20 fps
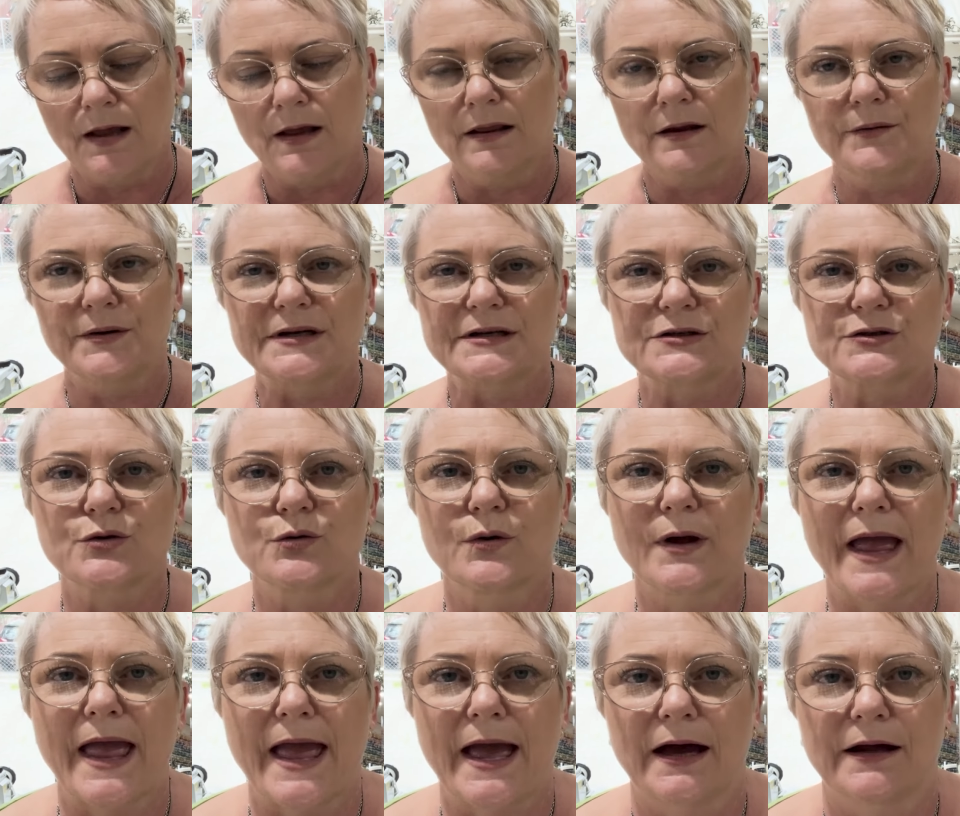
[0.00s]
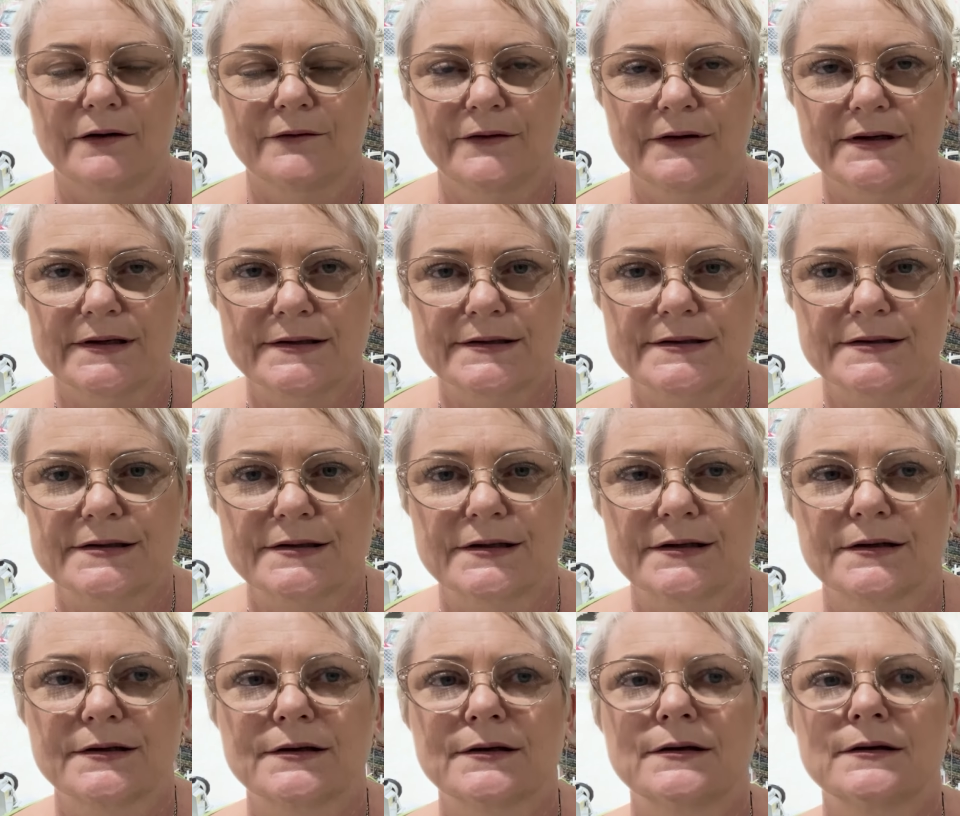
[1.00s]
we didn't talk her out of it.
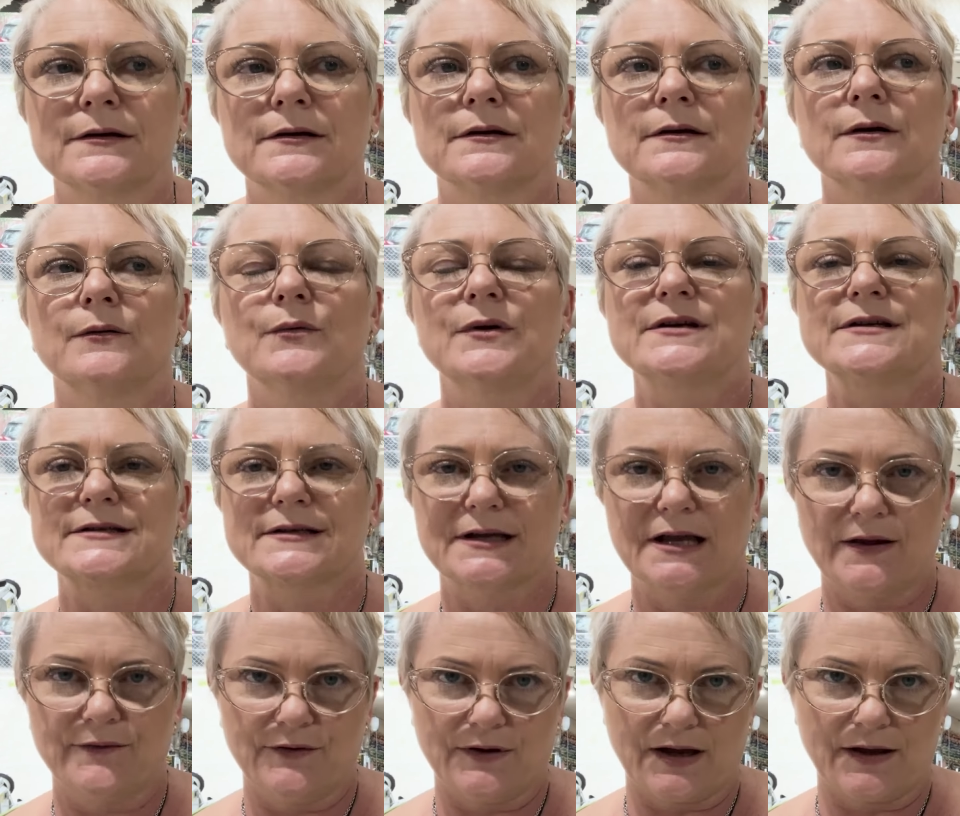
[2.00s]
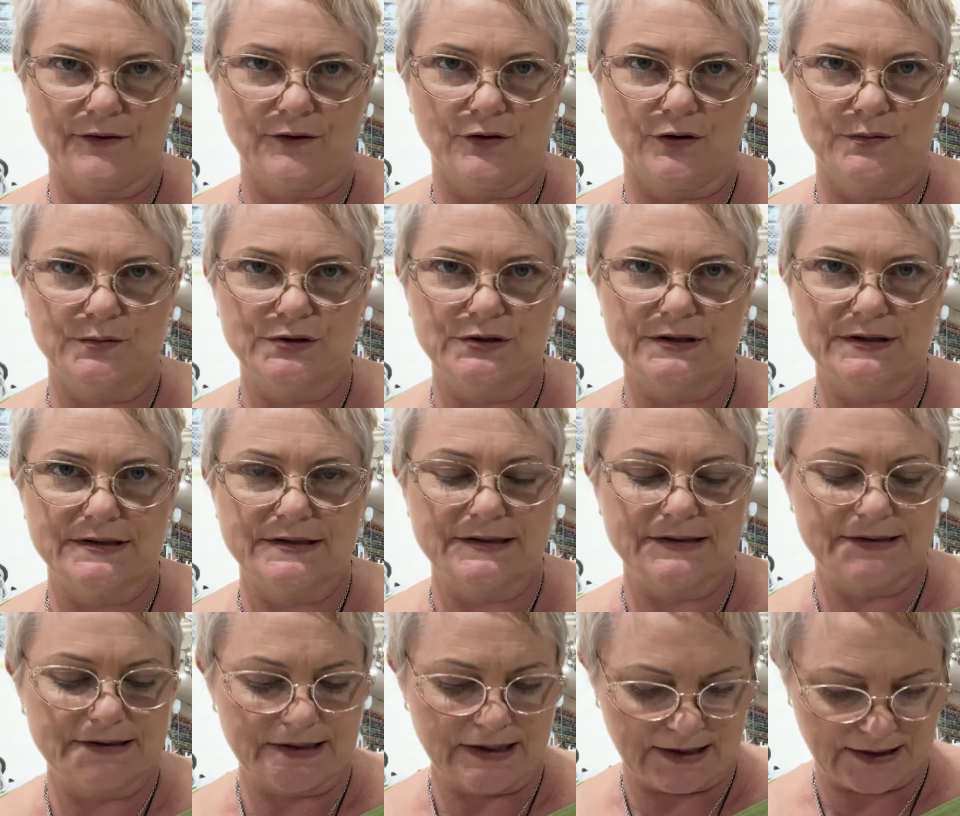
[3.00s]
We just gave her other
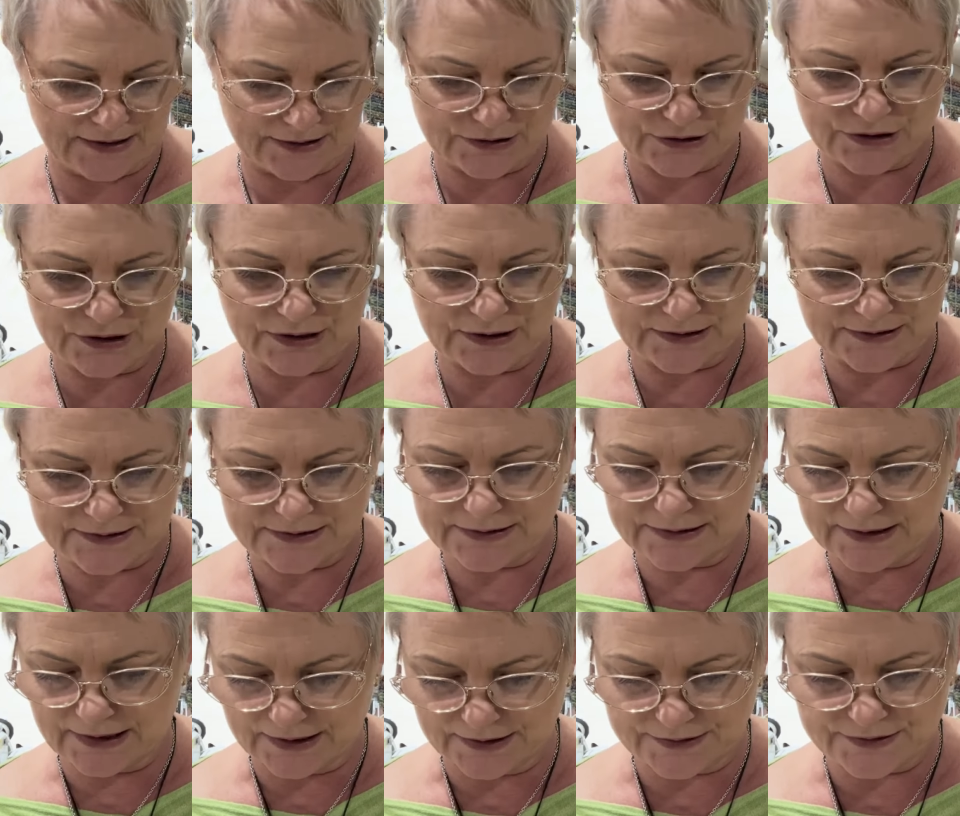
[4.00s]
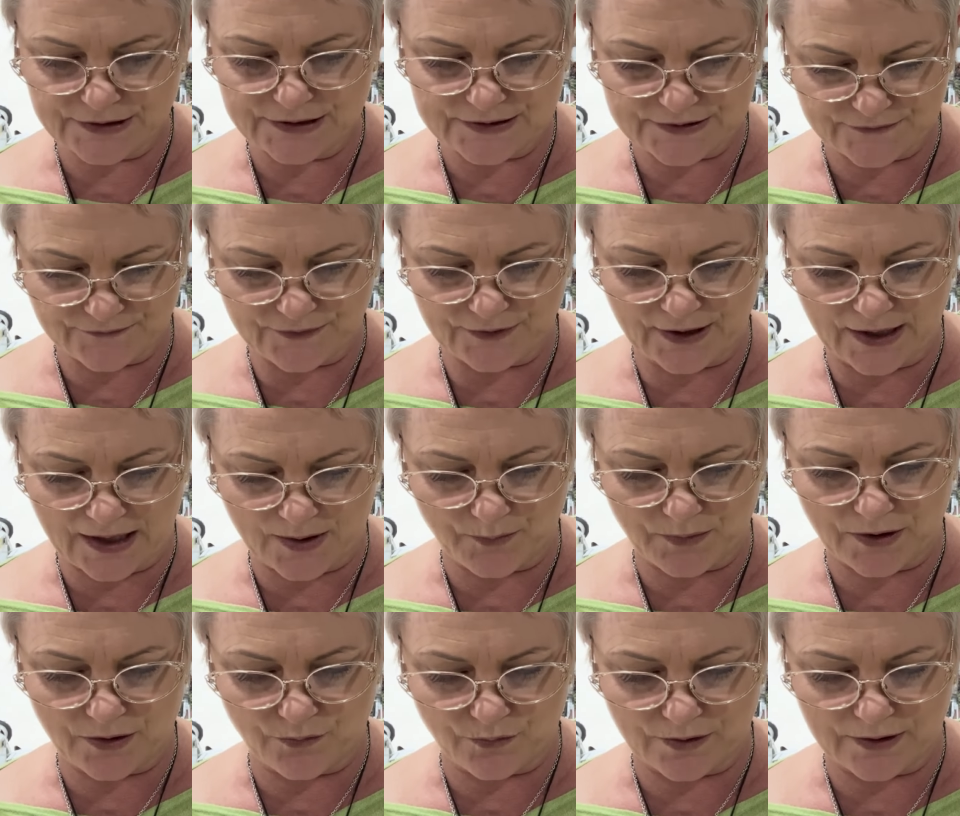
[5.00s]
options, and she's very
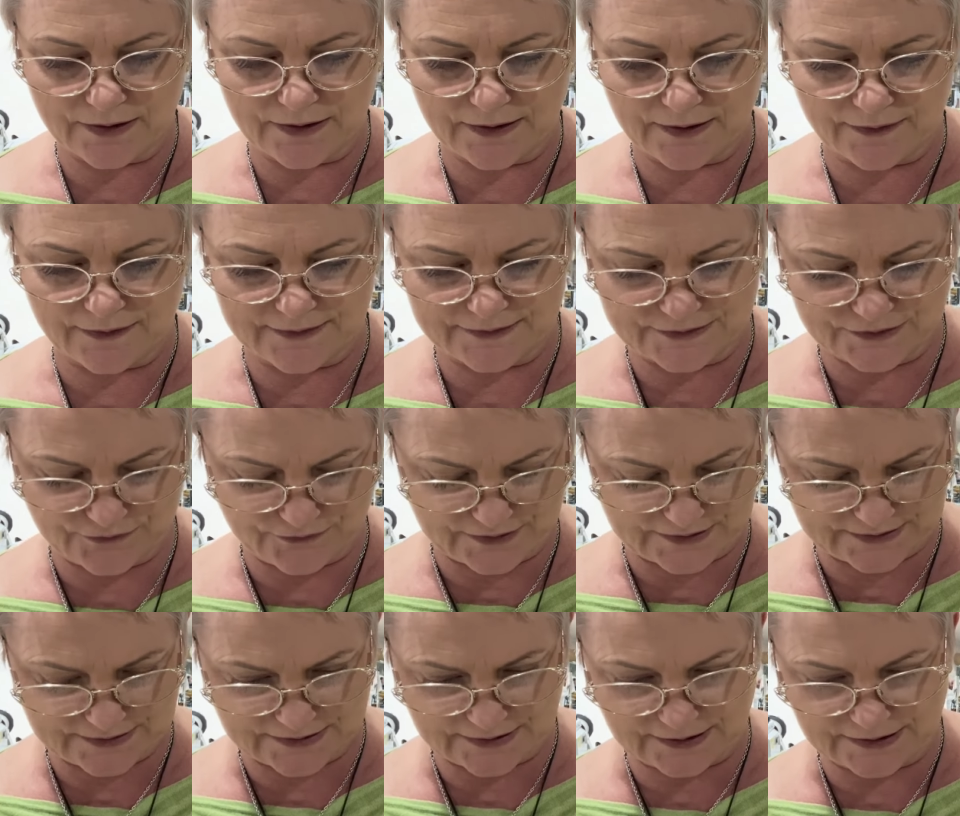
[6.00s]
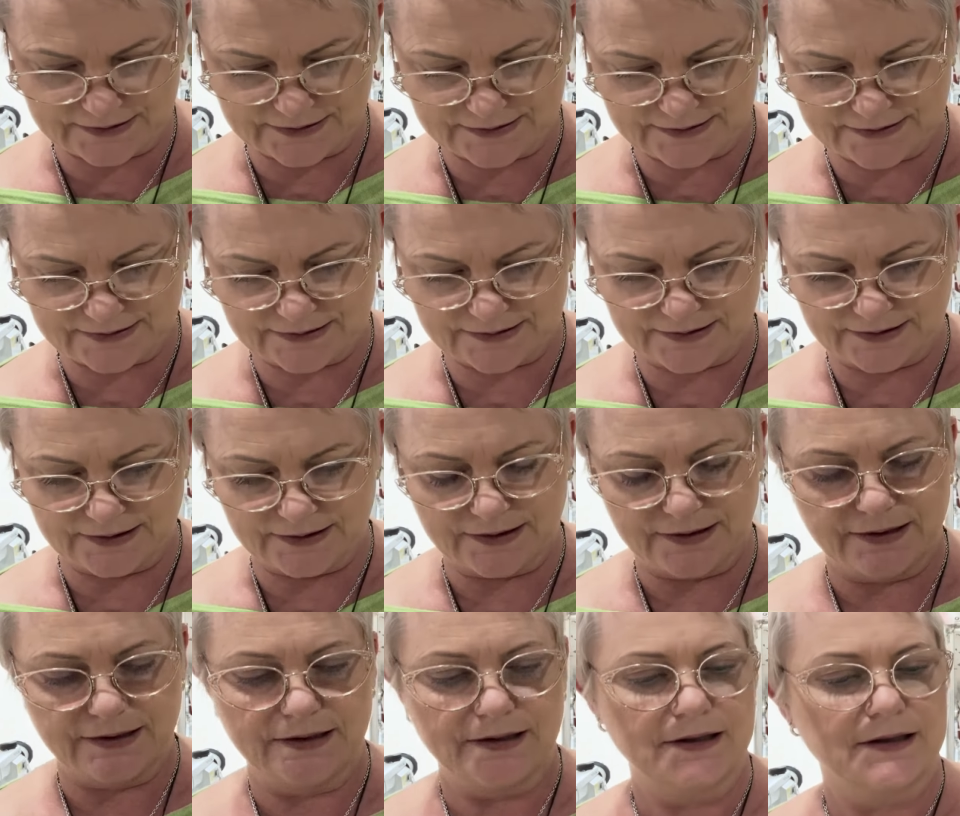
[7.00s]
happy with this dress. I just
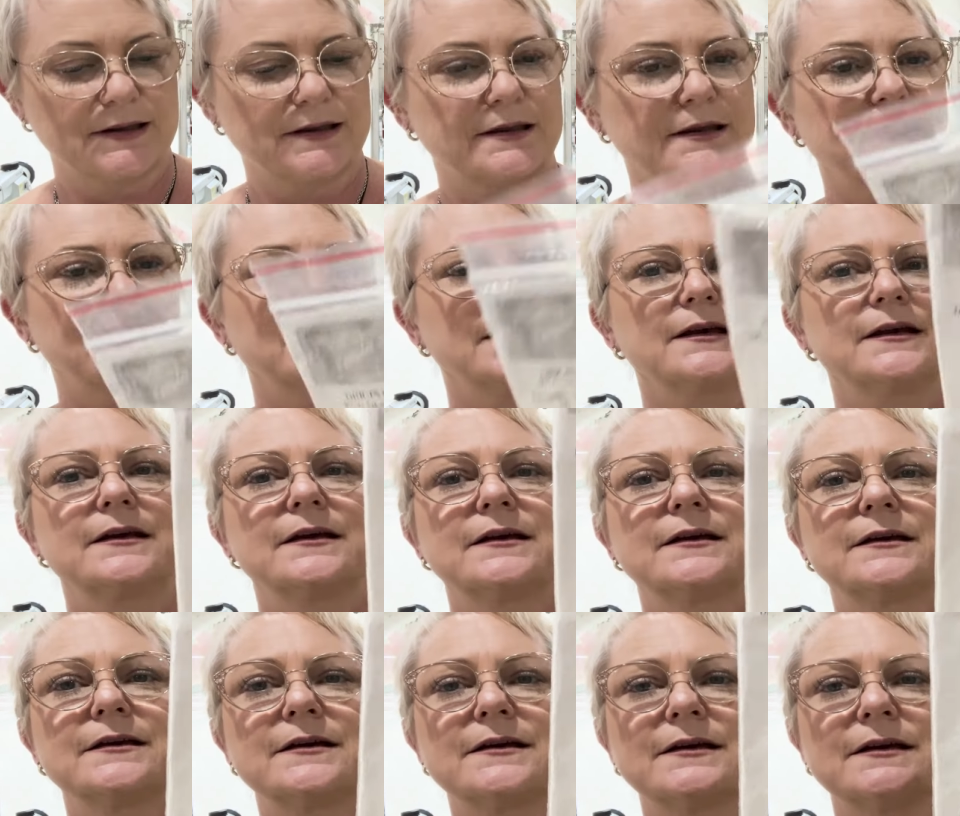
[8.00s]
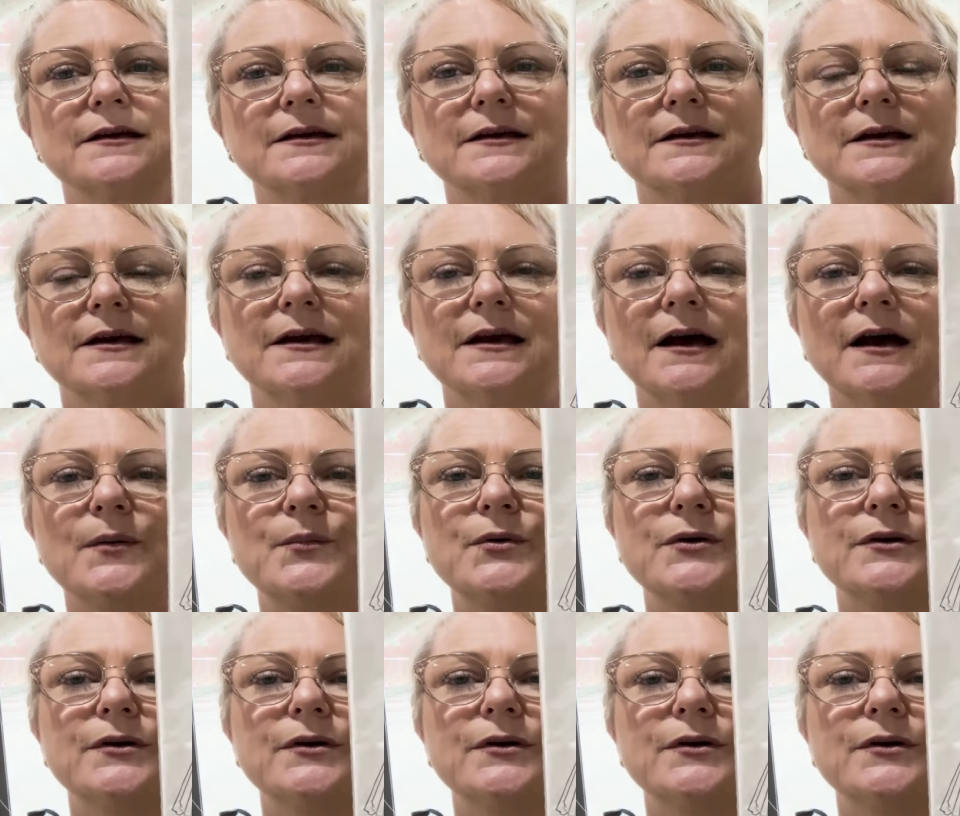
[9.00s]
think I will